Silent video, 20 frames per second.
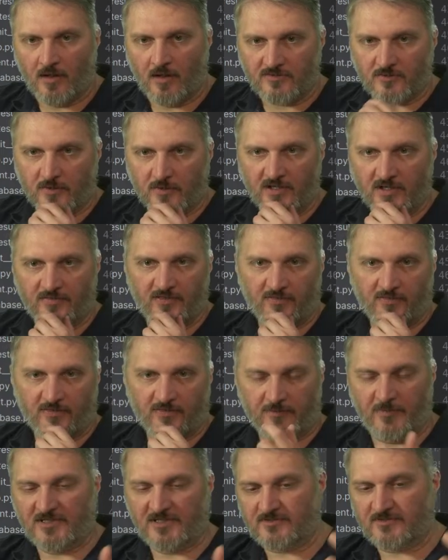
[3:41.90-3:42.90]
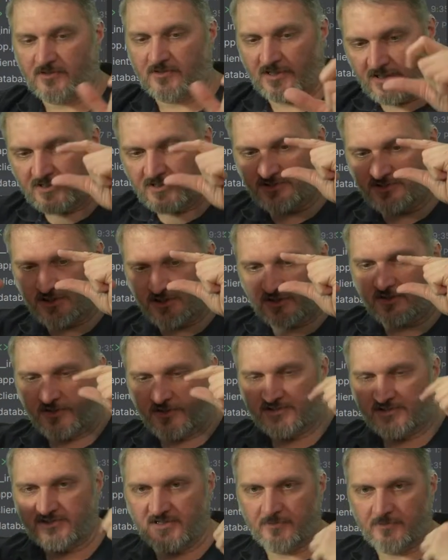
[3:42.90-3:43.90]
So anything that, basically any chunk of
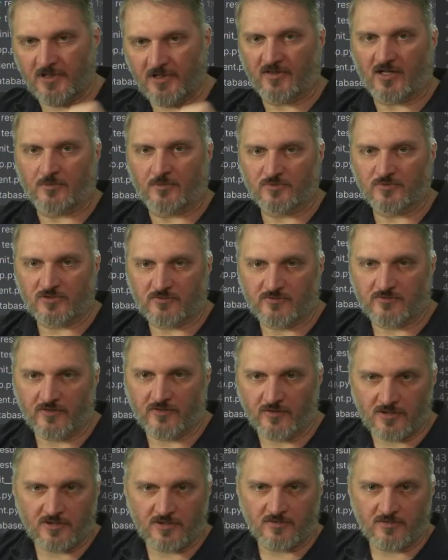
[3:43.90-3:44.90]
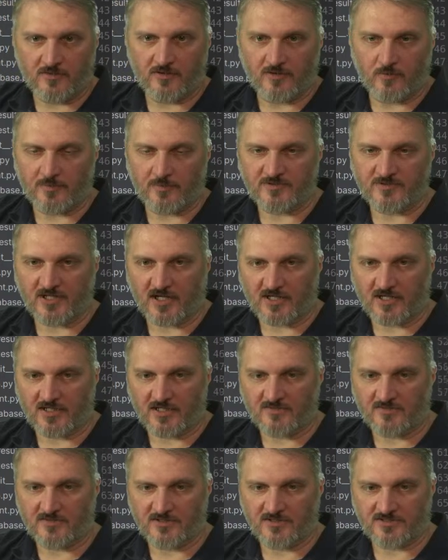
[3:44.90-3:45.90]
HTML that comes over the WebSocket
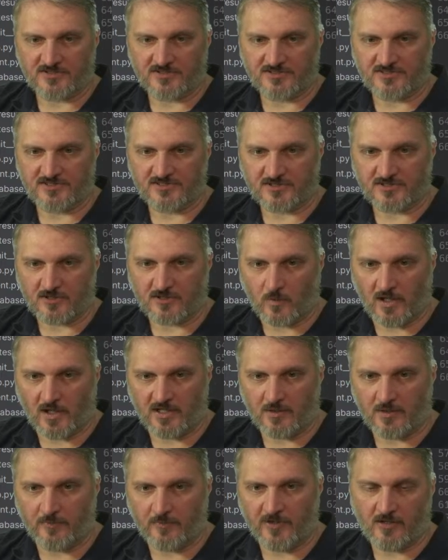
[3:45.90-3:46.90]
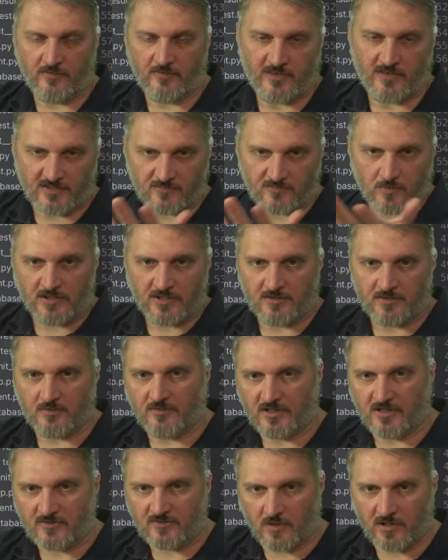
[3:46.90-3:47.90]
is just going to wind up there, and that's why
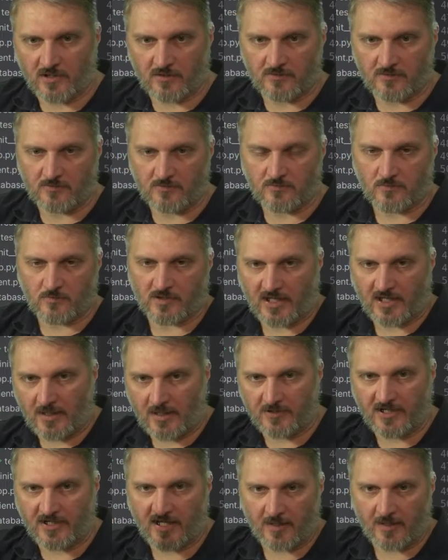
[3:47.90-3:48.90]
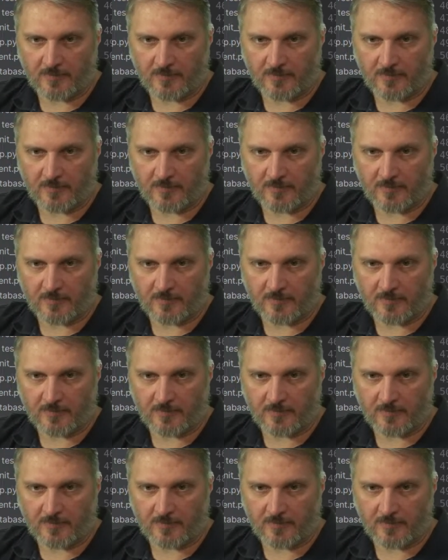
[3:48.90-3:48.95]
what happened.